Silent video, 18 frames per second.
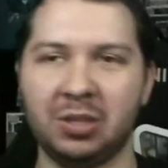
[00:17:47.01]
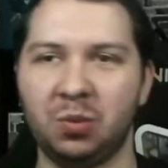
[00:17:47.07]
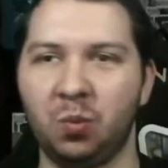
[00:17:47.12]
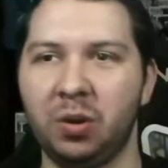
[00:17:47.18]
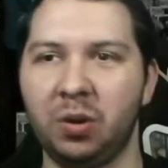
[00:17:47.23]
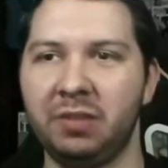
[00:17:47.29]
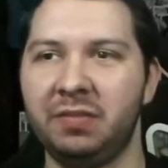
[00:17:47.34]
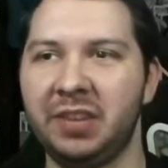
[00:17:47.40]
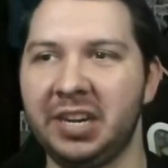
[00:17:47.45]

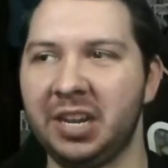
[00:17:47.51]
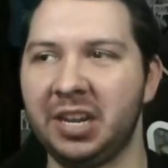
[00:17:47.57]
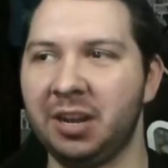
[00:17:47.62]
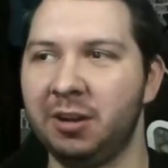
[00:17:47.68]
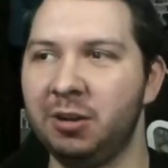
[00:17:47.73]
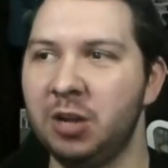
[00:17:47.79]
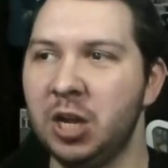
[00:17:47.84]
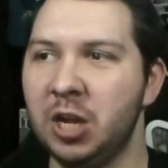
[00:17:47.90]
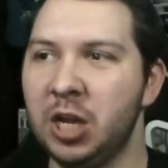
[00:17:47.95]
one video
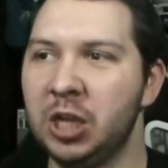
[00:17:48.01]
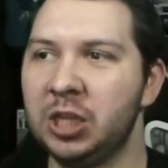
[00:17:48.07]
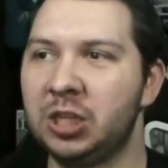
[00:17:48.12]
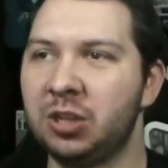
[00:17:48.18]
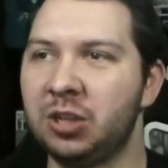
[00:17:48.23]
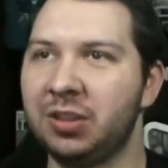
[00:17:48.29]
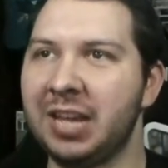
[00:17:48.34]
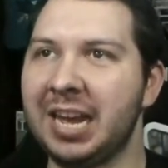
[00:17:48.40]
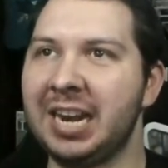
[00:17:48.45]
so
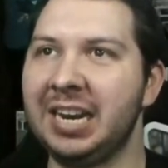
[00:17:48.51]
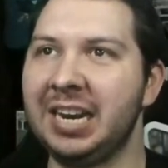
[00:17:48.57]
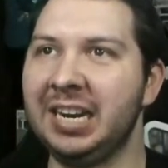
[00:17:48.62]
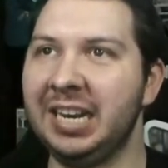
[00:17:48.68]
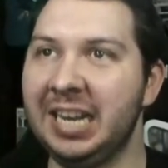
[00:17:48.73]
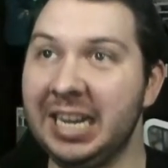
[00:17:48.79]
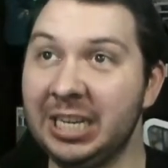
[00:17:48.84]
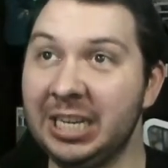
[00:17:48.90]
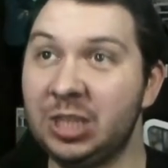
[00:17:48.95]
that
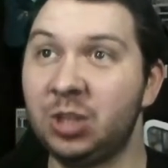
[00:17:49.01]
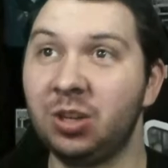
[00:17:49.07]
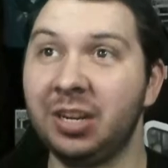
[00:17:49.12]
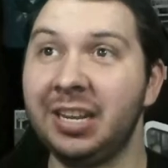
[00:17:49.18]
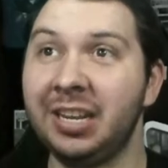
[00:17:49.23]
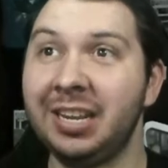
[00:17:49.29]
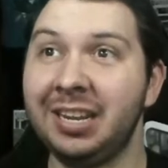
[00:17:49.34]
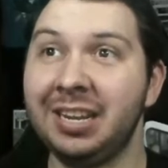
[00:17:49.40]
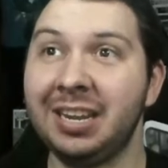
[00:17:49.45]

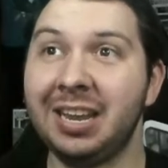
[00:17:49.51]
literally